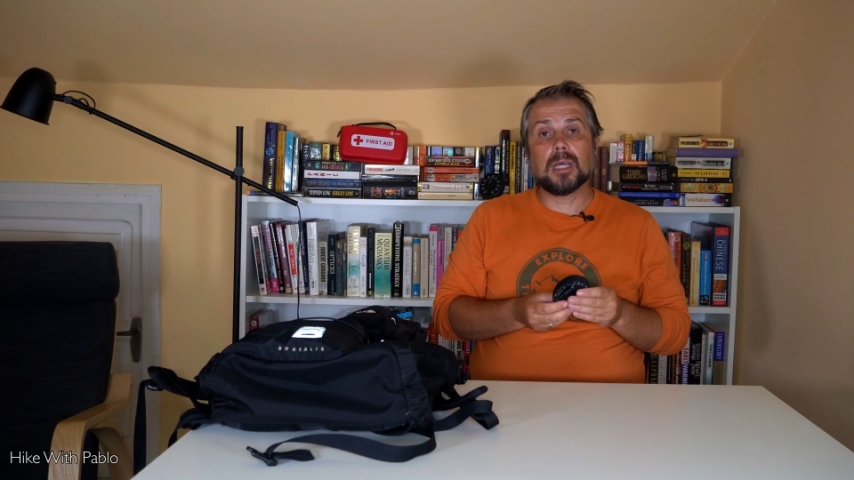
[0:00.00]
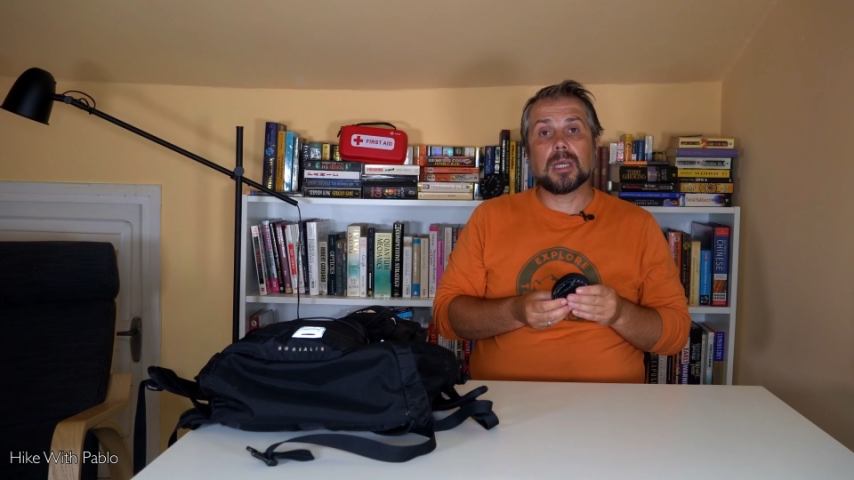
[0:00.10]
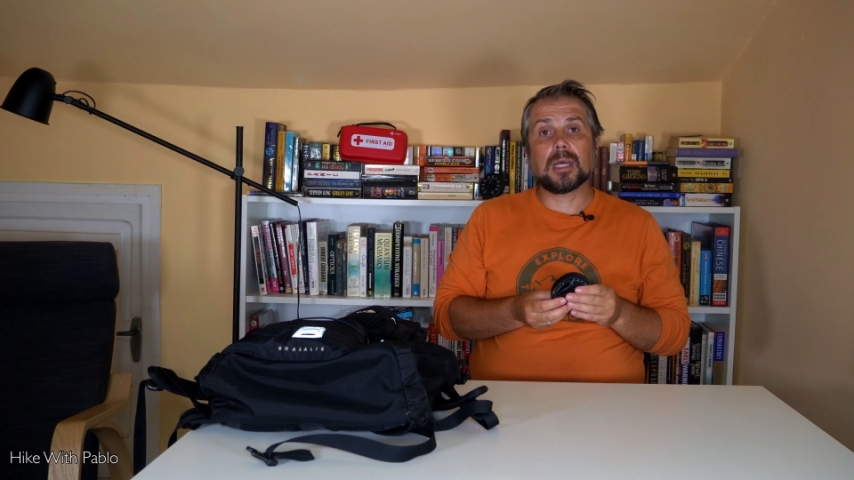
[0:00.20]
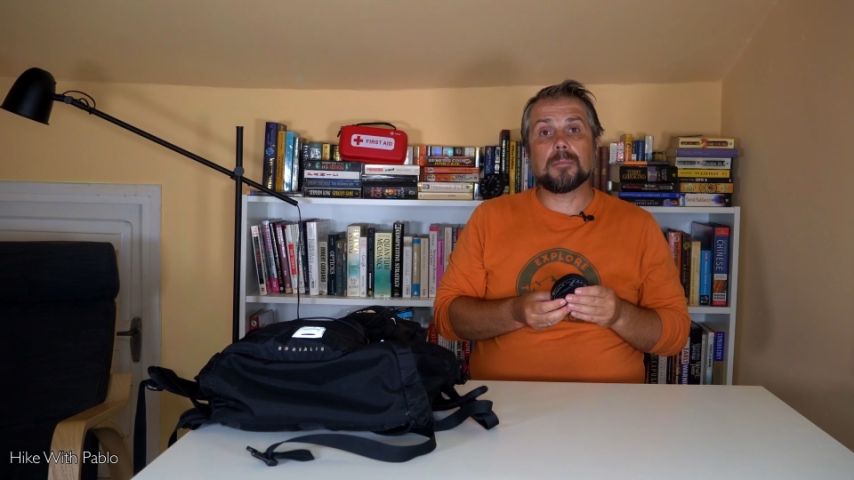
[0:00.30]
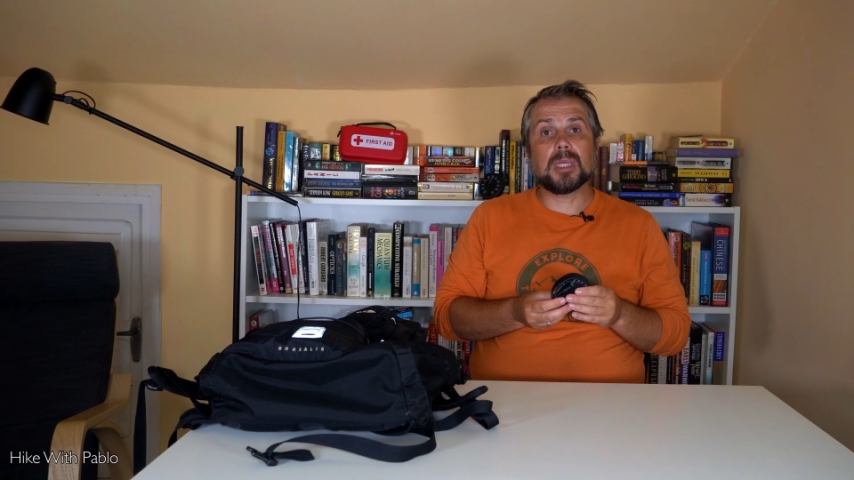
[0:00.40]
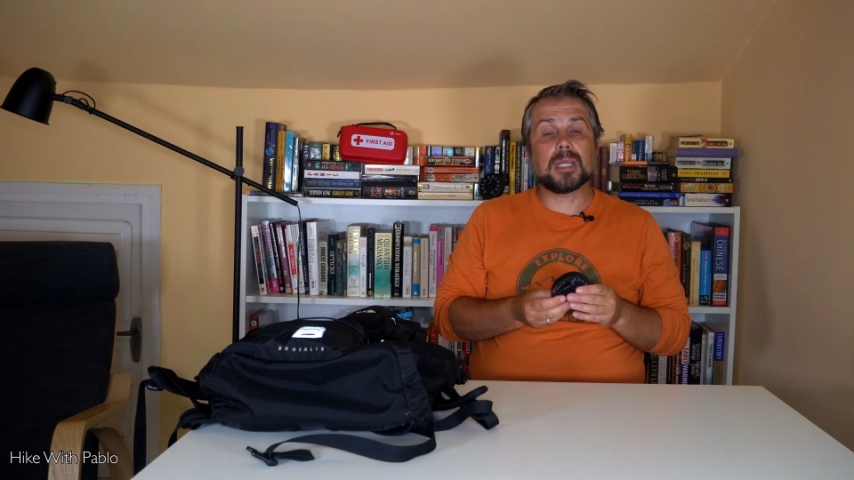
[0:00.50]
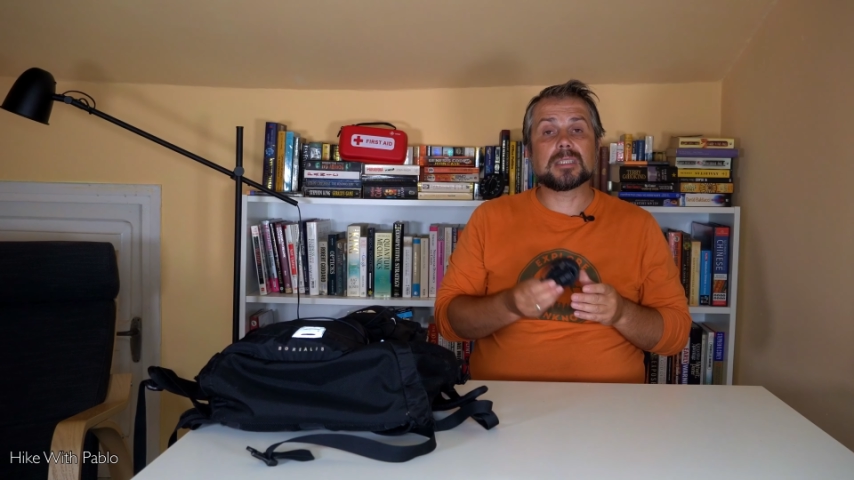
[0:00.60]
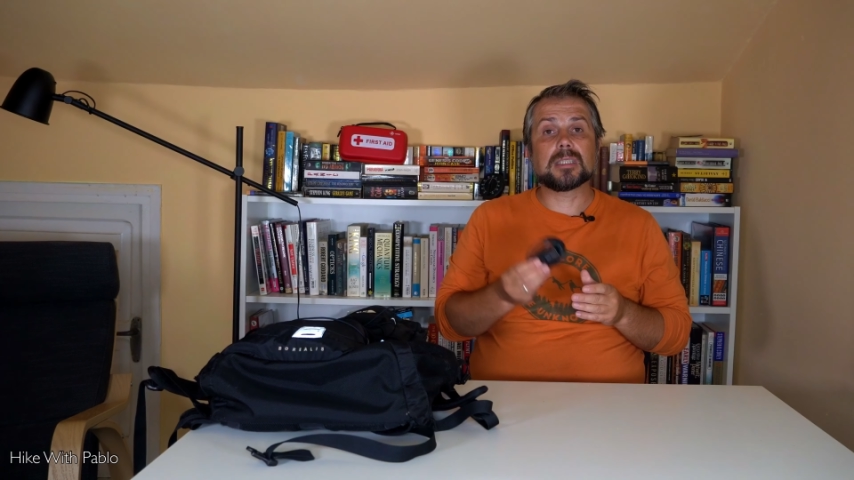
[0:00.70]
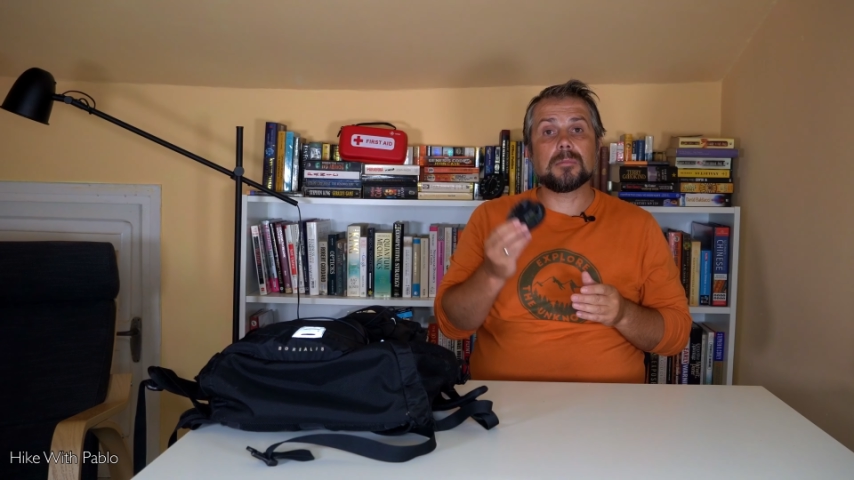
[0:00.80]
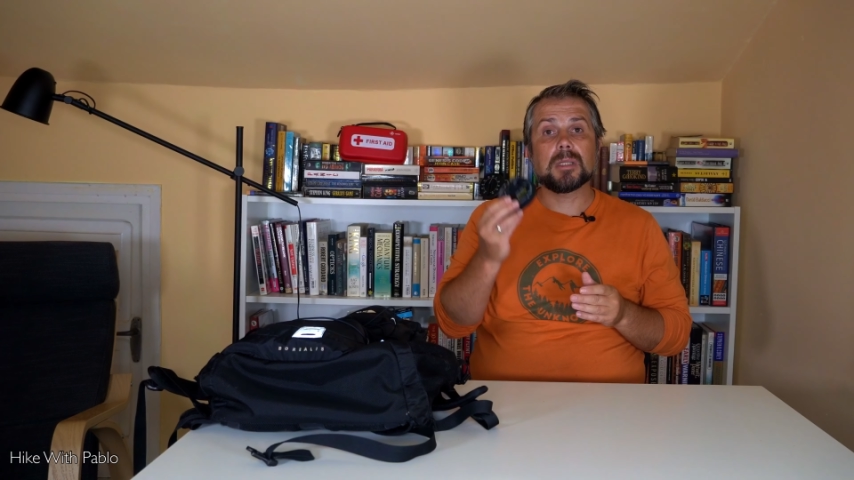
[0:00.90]
can be
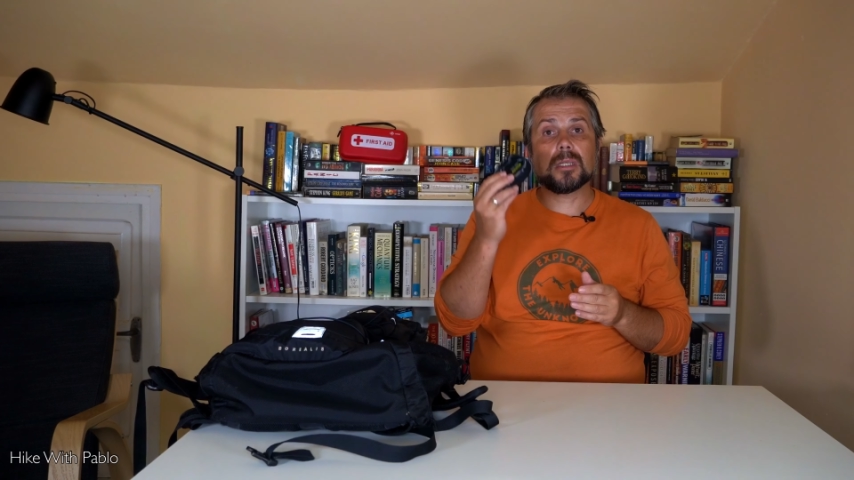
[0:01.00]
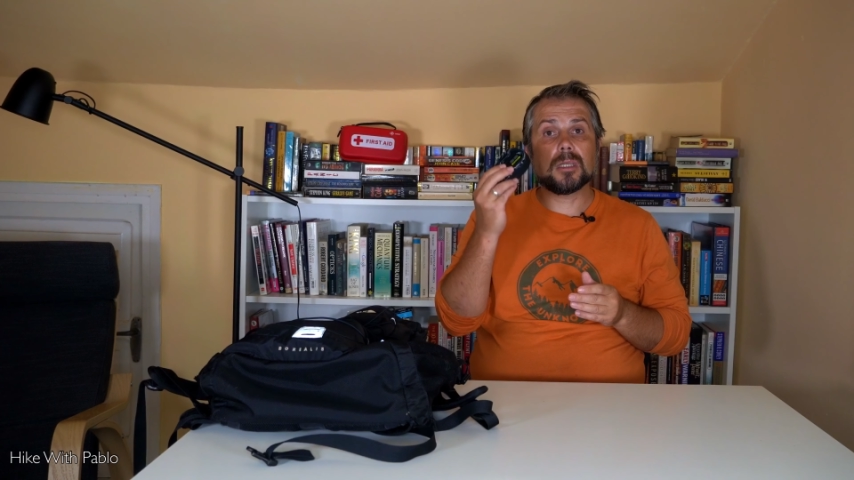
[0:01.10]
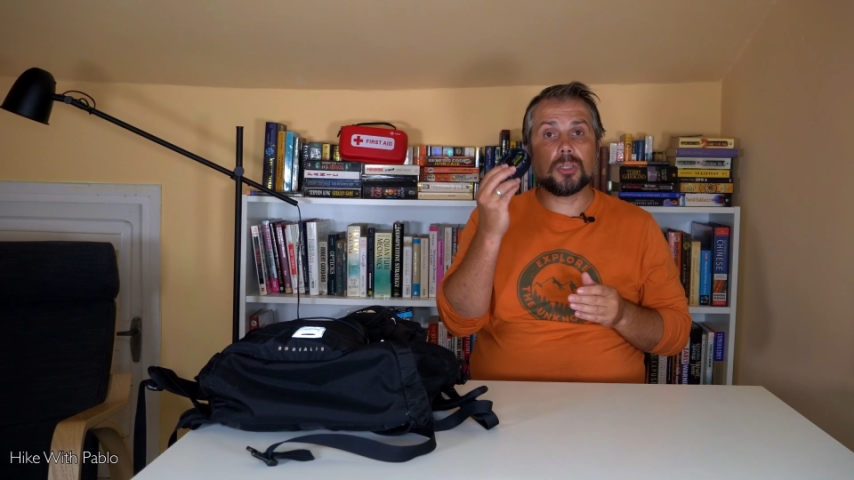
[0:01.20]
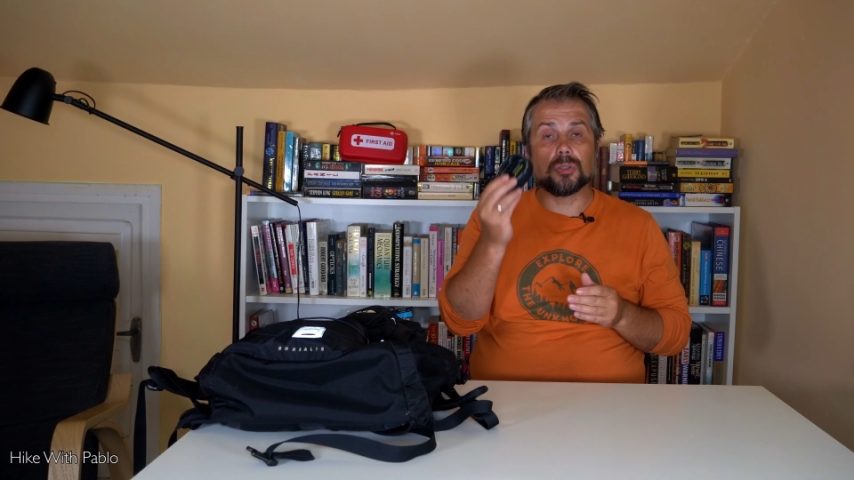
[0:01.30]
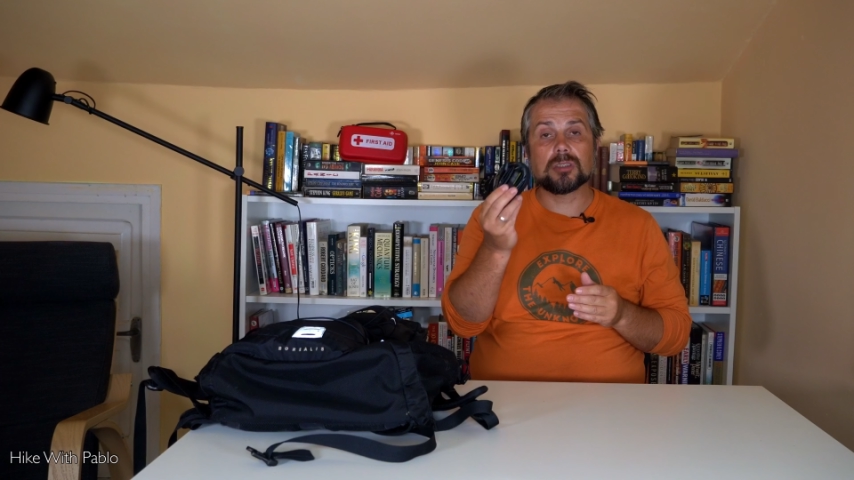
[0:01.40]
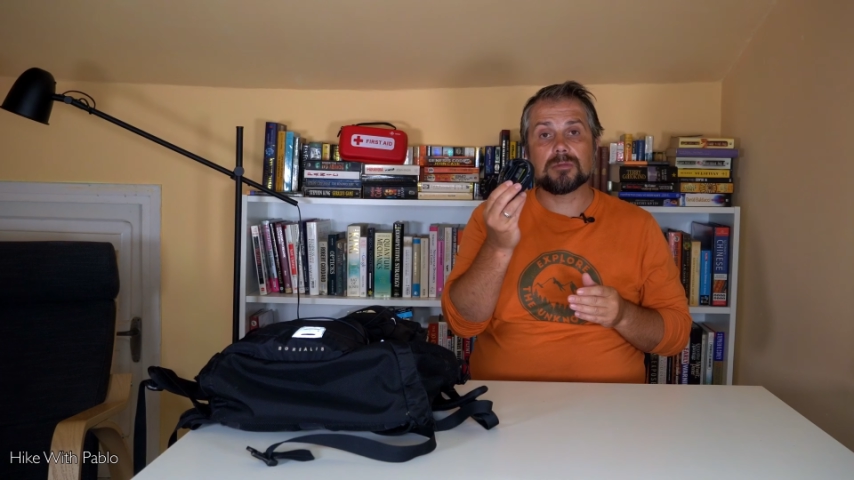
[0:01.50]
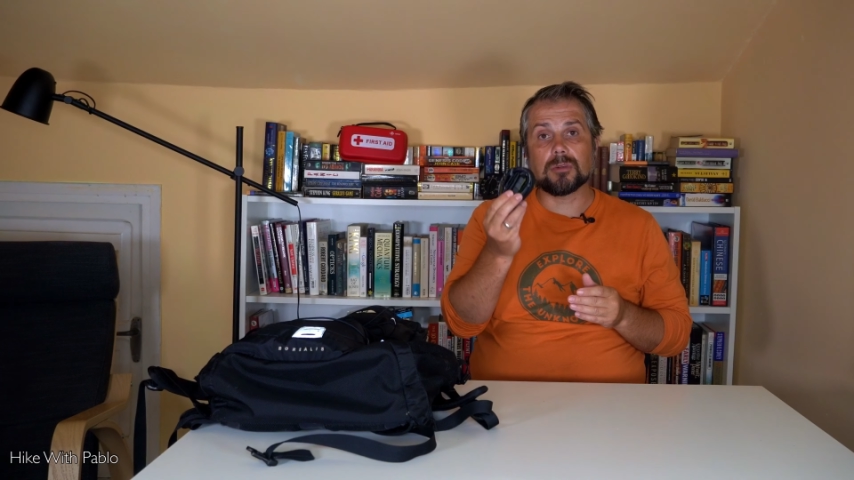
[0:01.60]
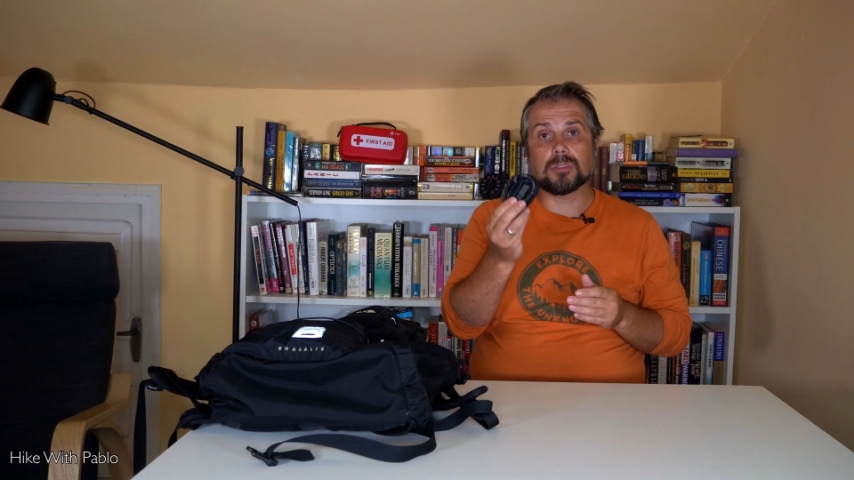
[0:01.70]
extremely useful.